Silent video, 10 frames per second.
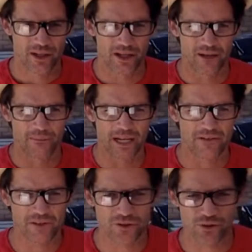
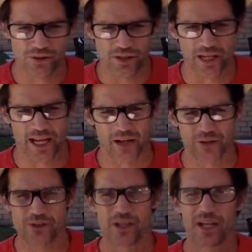Mike Fisher's in the
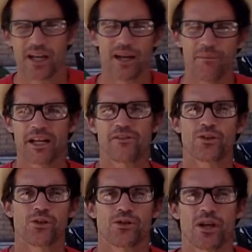house. Mike
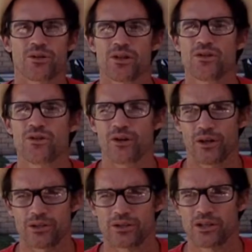Fisher sells
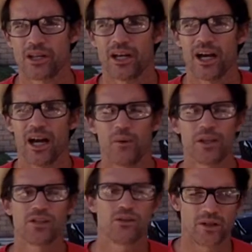insurance. I
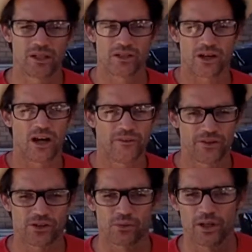went to his
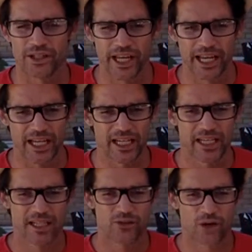office one day
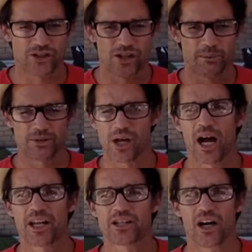dressed up as a
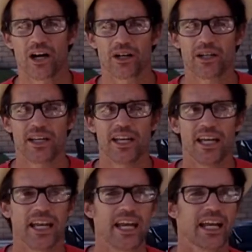hot dog,
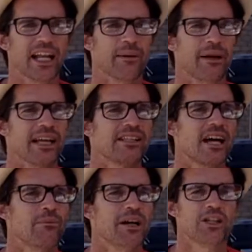and I passed
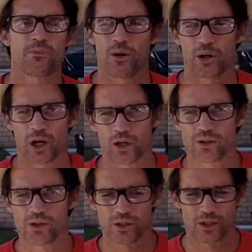out baseball
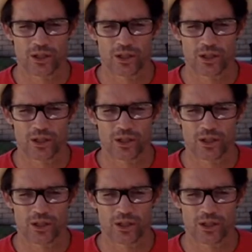cards.